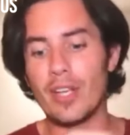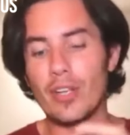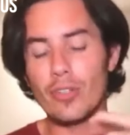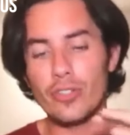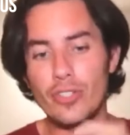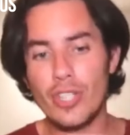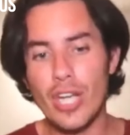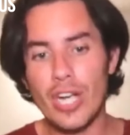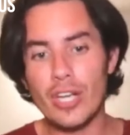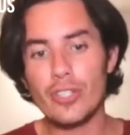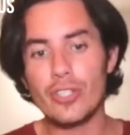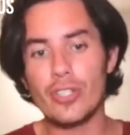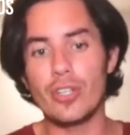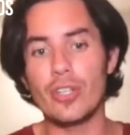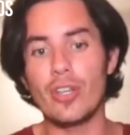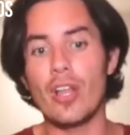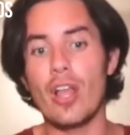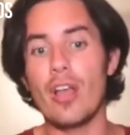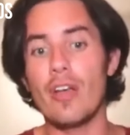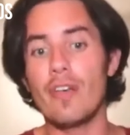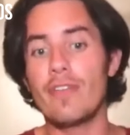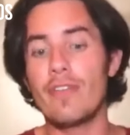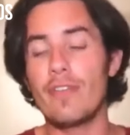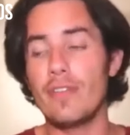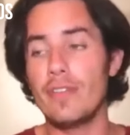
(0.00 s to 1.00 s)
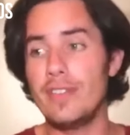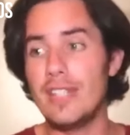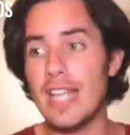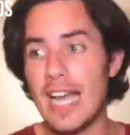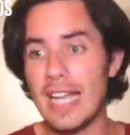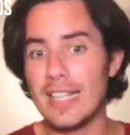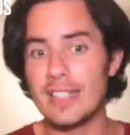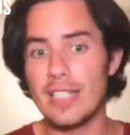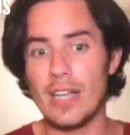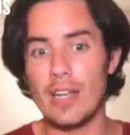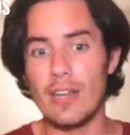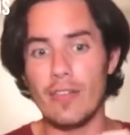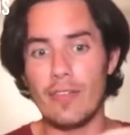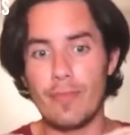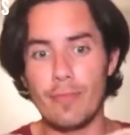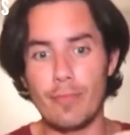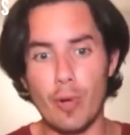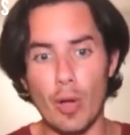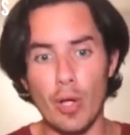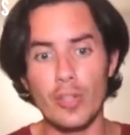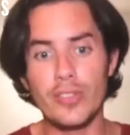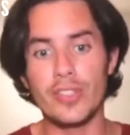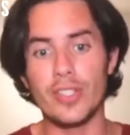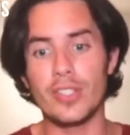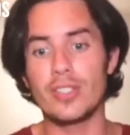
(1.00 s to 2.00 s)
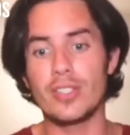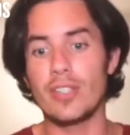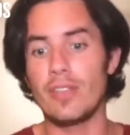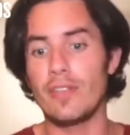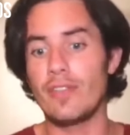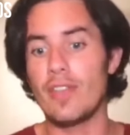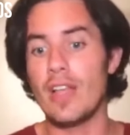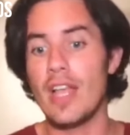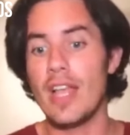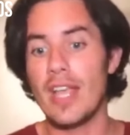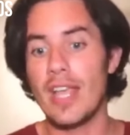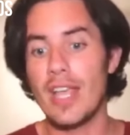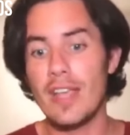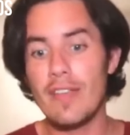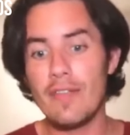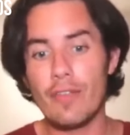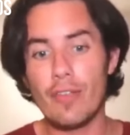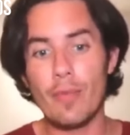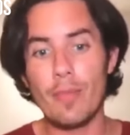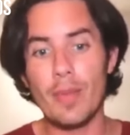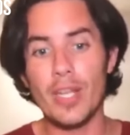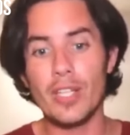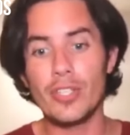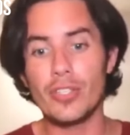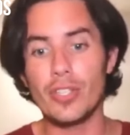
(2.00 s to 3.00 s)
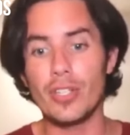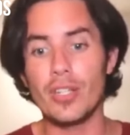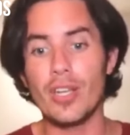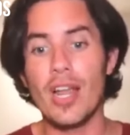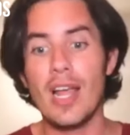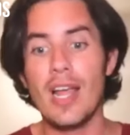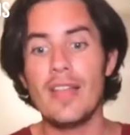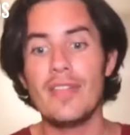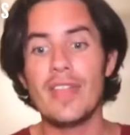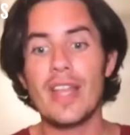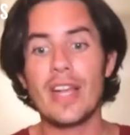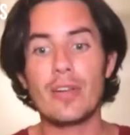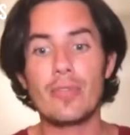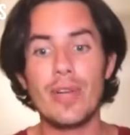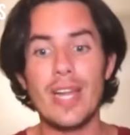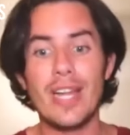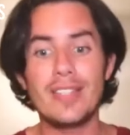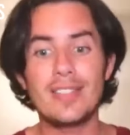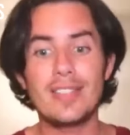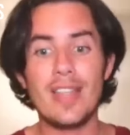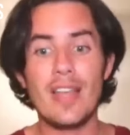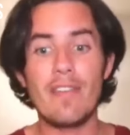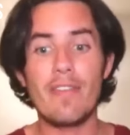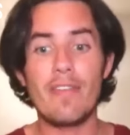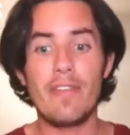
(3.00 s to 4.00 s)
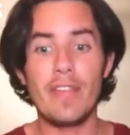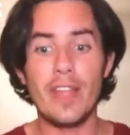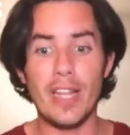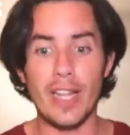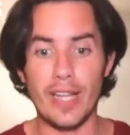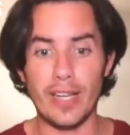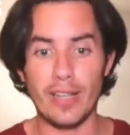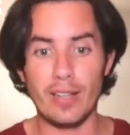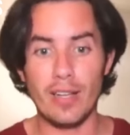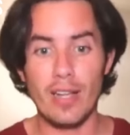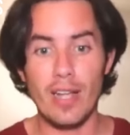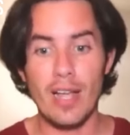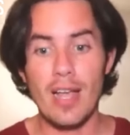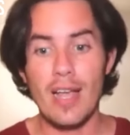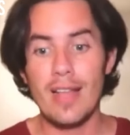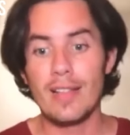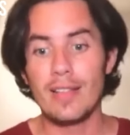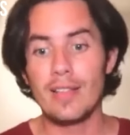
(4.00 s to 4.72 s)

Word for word: conjunction of data, of pulses, of information that creates a feeling.